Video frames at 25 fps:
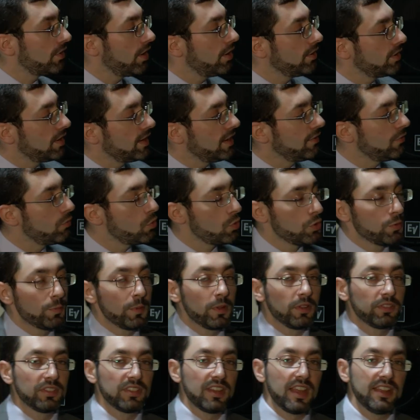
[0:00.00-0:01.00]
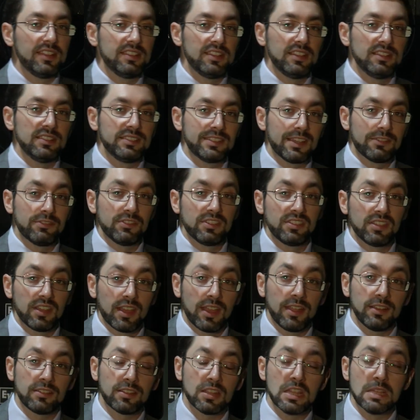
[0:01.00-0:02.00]
Road in Liverpool was built in
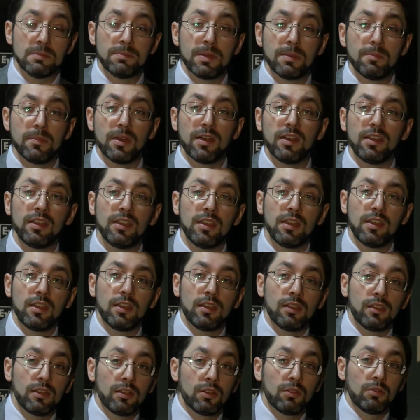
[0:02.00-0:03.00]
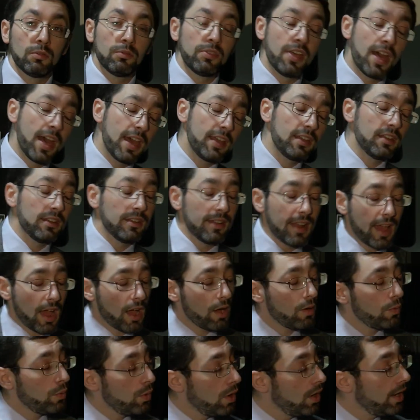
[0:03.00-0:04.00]
1878, and the Bimmer then and
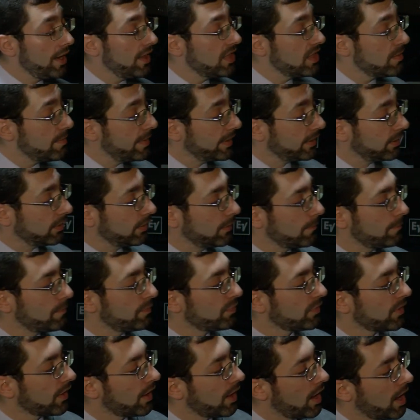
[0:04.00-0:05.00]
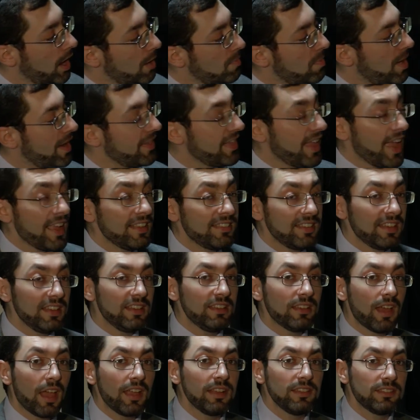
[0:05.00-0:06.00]
now were in the middle. By the
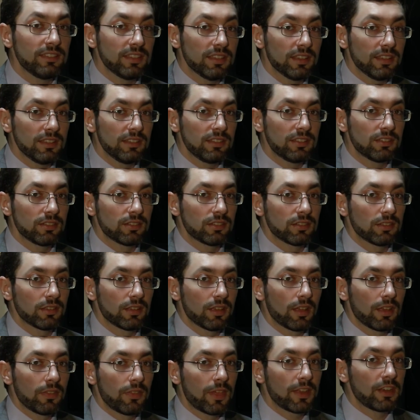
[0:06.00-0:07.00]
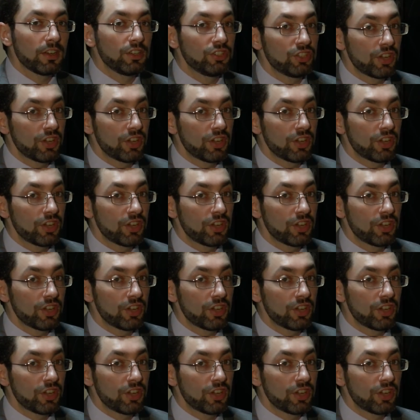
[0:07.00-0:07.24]
1890s, that had